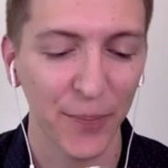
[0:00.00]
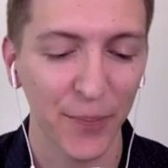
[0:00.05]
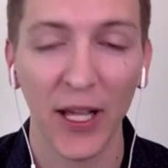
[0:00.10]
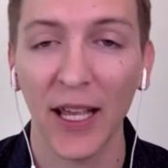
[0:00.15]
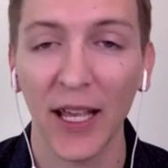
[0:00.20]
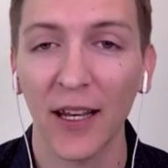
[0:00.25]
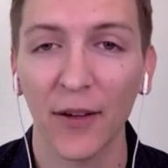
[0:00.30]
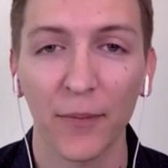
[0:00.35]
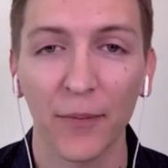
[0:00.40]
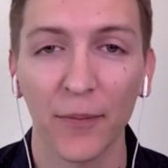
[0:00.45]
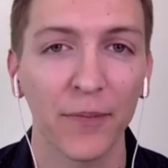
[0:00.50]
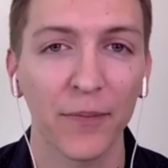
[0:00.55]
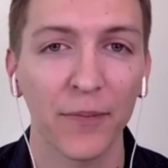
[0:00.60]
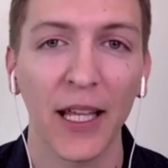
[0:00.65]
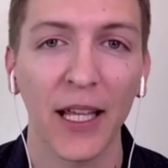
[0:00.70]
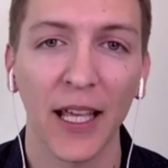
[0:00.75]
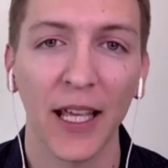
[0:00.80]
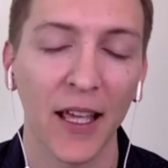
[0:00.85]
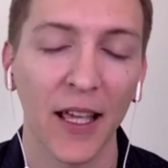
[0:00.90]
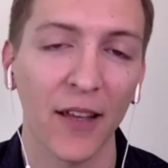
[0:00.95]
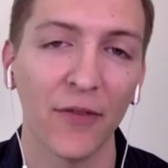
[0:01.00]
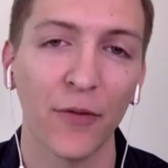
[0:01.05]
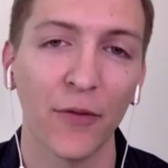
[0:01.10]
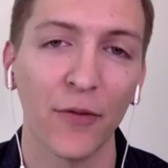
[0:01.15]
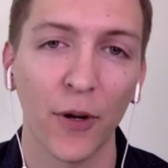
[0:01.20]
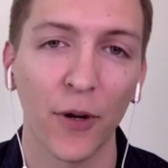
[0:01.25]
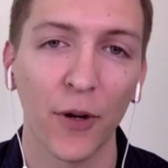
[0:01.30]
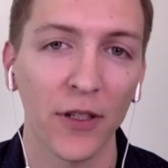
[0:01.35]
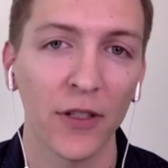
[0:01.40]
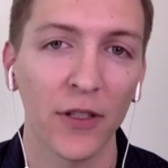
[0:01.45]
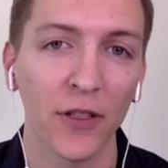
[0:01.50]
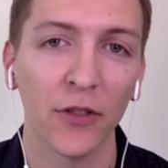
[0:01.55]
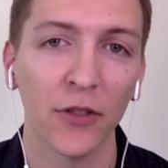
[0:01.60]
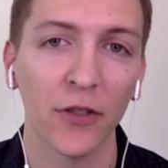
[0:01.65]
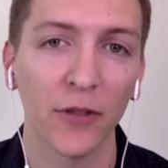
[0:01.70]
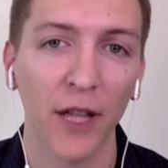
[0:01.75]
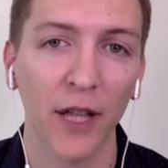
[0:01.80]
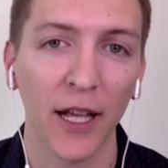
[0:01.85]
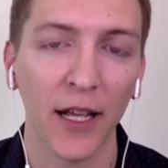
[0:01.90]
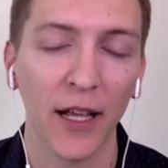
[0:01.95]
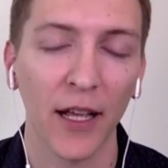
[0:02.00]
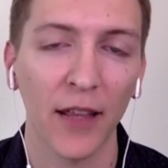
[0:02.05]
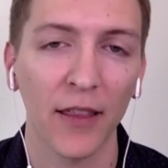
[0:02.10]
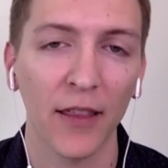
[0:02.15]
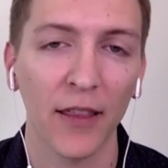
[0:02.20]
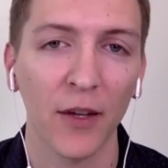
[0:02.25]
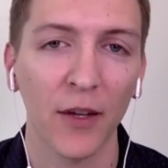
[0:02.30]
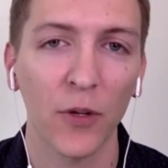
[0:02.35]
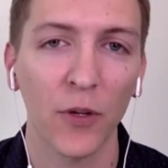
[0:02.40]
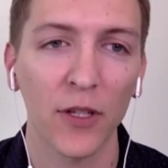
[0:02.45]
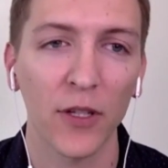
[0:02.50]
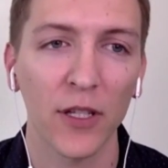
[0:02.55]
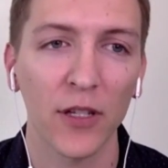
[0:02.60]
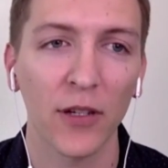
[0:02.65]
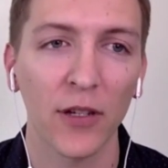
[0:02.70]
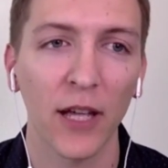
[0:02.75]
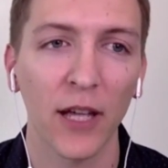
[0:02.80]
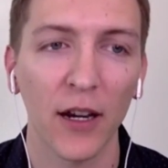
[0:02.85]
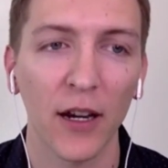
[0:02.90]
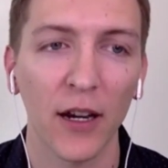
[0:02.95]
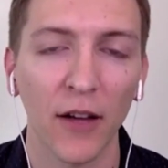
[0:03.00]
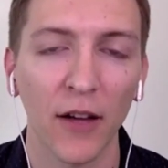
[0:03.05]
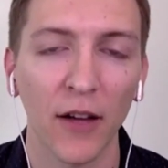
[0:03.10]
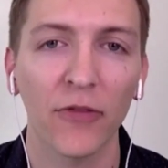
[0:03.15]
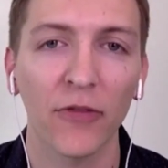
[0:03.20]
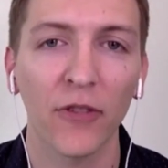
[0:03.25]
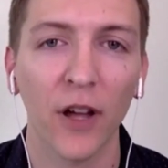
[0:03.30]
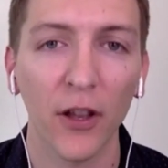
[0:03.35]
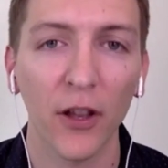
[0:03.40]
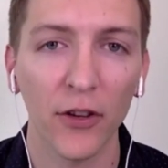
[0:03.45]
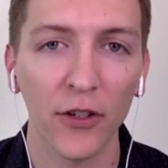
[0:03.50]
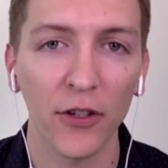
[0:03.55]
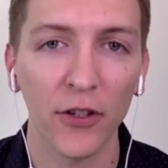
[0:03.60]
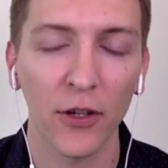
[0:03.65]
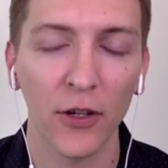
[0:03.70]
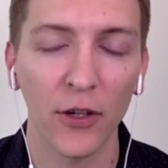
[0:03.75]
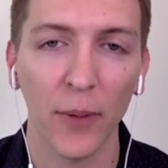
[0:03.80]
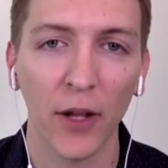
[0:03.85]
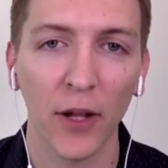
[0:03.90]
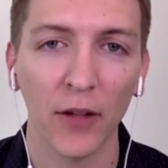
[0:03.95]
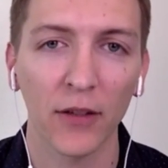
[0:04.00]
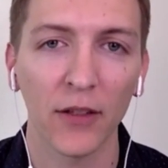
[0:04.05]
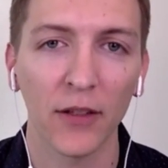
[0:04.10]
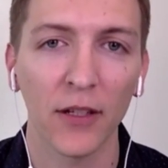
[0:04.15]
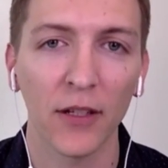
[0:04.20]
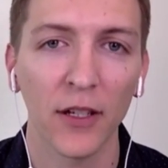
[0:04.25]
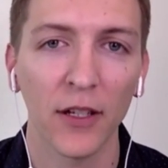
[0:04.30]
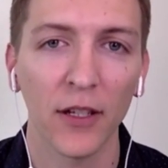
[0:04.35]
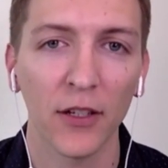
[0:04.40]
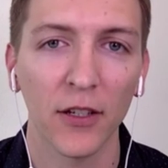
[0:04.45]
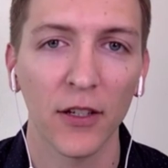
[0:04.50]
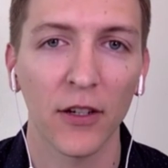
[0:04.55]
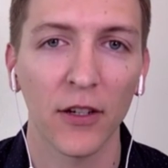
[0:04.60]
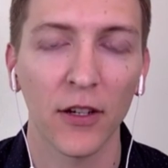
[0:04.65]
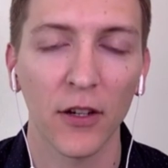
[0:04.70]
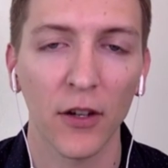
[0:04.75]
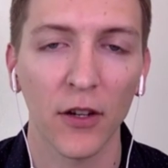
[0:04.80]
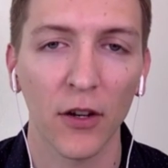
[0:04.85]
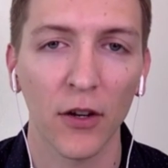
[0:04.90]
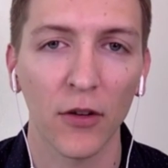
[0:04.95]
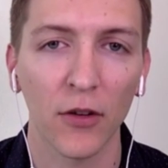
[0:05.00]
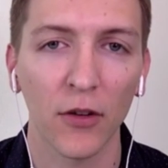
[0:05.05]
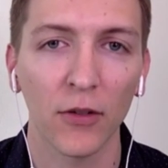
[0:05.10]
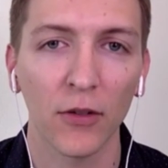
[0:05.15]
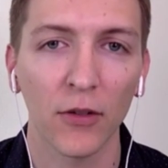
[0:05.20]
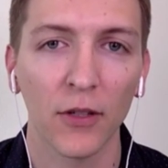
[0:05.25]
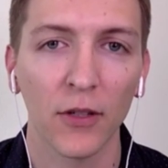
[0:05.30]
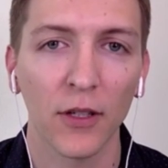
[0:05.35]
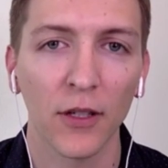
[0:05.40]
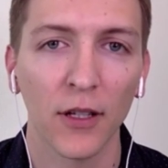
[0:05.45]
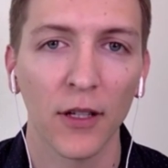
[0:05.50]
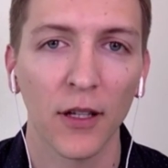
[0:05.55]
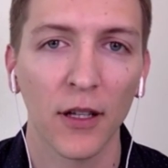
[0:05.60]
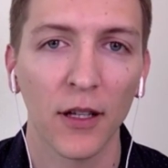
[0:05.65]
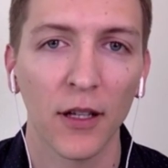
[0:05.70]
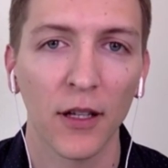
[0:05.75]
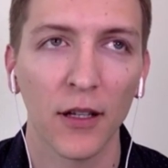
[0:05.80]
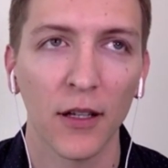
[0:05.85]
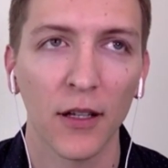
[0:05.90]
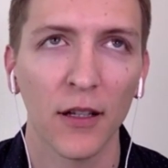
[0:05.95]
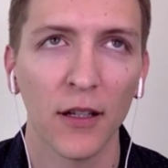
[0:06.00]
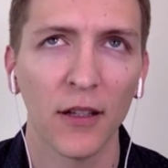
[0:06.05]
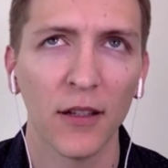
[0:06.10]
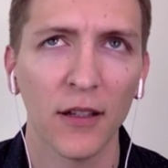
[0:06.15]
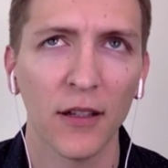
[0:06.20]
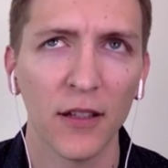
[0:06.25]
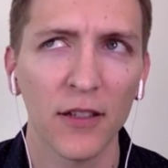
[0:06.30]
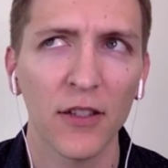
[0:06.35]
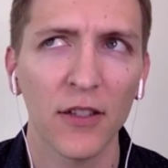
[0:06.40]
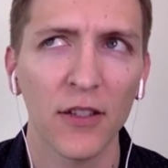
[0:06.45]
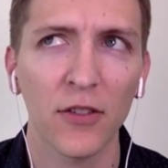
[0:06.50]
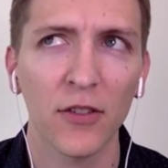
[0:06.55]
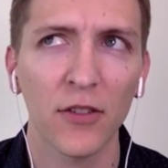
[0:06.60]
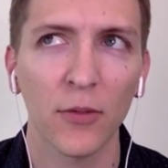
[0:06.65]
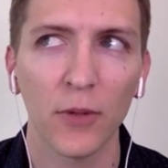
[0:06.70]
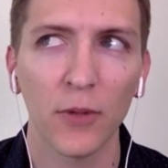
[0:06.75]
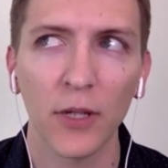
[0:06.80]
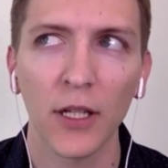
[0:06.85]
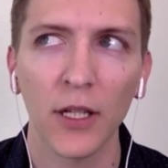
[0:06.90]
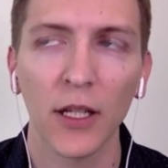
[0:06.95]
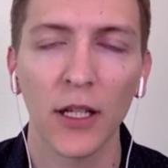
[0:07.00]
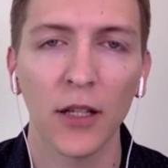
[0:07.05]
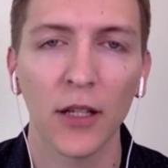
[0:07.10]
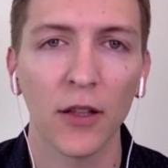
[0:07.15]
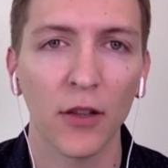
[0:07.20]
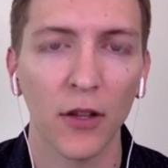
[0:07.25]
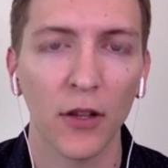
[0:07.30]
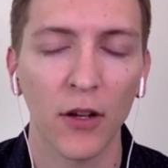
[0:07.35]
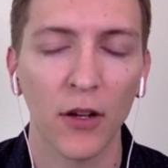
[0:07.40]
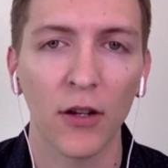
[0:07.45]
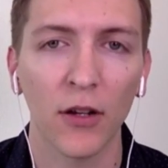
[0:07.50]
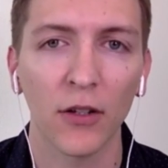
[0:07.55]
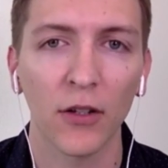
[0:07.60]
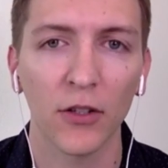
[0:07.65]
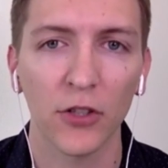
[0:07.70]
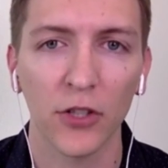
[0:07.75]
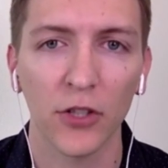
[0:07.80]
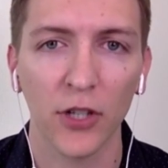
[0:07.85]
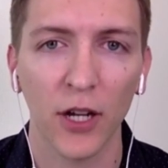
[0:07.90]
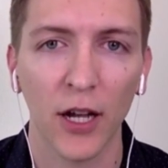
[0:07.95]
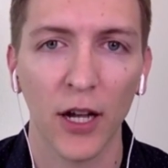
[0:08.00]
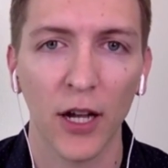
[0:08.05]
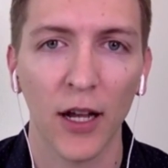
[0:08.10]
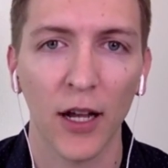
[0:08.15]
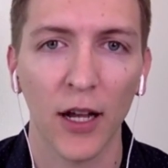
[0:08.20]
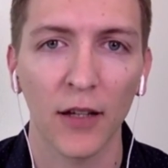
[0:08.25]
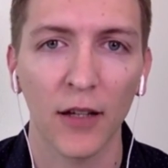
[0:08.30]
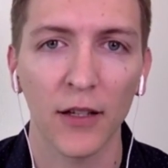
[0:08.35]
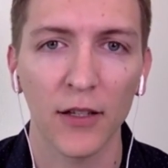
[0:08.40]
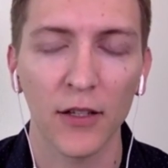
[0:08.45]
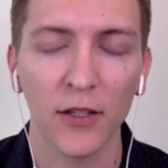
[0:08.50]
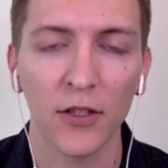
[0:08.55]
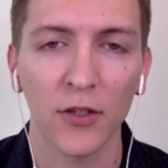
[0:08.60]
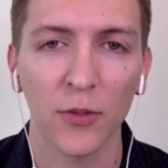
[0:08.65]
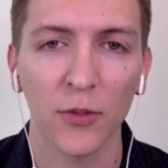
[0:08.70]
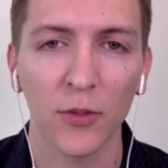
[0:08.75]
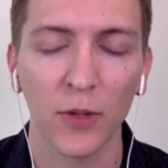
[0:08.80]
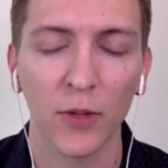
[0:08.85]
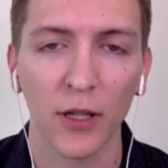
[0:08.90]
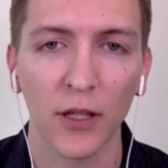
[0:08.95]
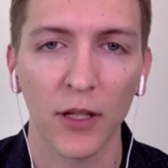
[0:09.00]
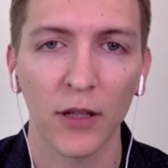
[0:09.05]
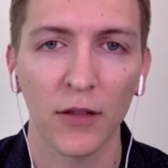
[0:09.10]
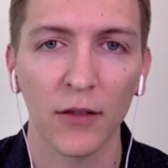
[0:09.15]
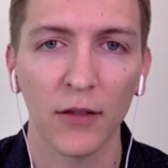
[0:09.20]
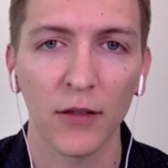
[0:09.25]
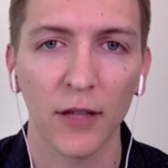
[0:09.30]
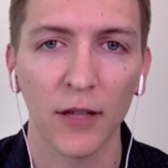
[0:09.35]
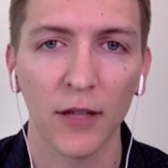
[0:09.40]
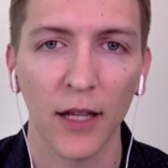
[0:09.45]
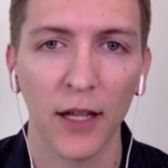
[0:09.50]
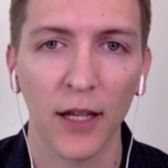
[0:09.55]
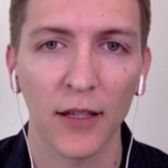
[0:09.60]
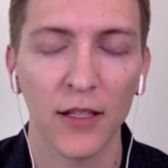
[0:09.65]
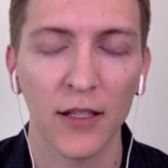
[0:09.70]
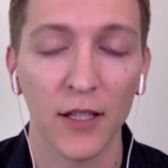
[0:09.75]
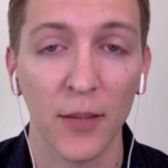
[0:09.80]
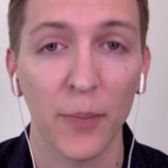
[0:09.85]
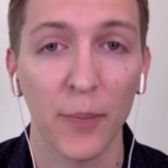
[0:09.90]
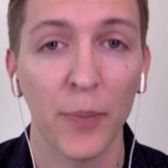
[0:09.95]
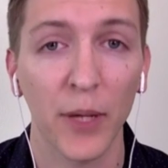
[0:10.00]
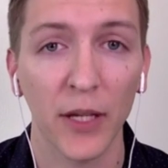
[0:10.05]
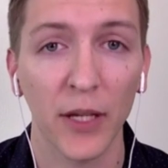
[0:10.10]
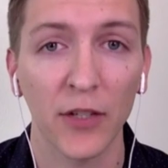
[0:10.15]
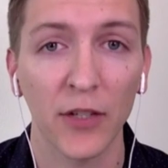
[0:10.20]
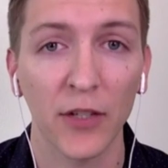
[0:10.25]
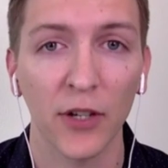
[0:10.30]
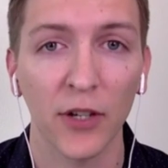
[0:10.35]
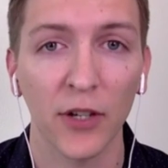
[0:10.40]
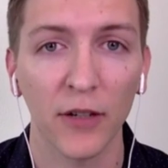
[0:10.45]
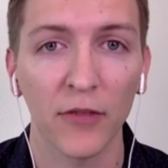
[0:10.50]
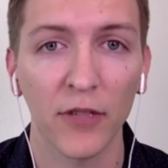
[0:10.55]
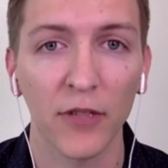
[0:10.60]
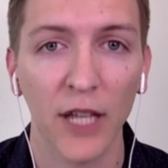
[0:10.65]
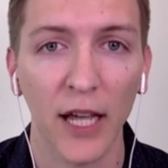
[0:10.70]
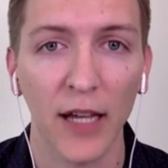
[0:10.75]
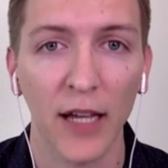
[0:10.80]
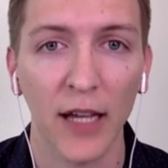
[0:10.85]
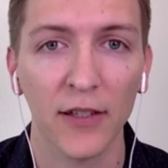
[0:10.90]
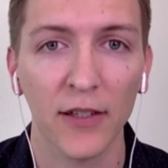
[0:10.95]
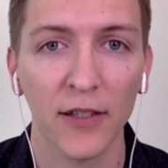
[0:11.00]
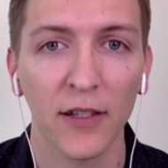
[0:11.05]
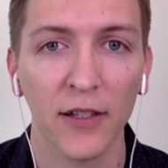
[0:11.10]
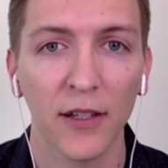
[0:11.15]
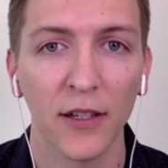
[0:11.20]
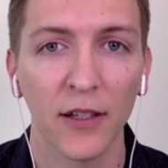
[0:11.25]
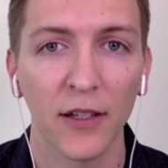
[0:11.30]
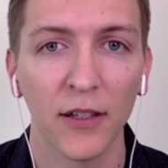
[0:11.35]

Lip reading: planning ahead for it too. Like I think once you get enough under your belt, you're going to know this is a really long shot. This is a big chunk of text.